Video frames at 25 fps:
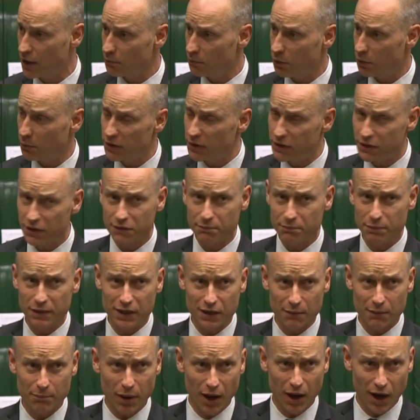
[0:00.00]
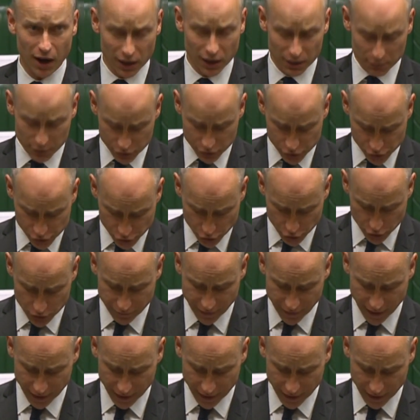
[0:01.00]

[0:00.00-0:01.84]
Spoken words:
But, Mr. Speaker, Parliament should have